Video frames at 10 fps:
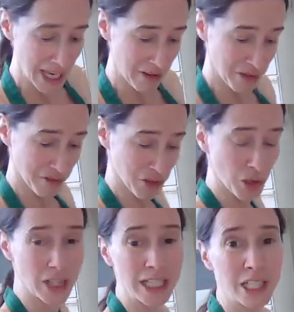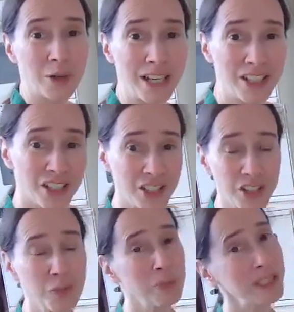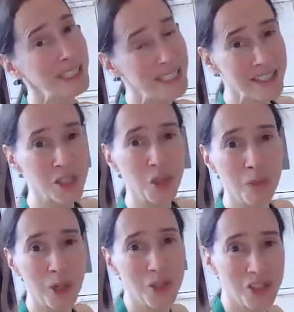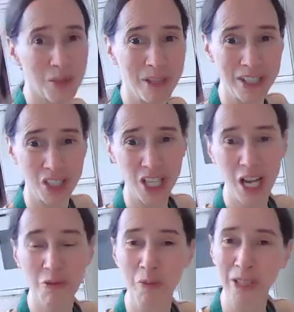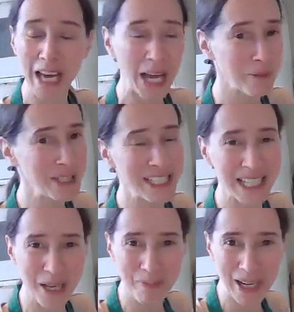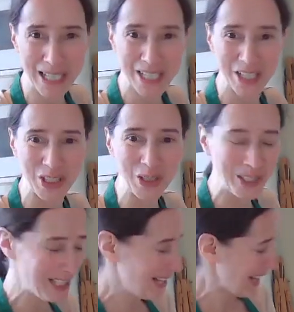If you've got any questions, please do post them in the chat. We'll be happy to get back to you.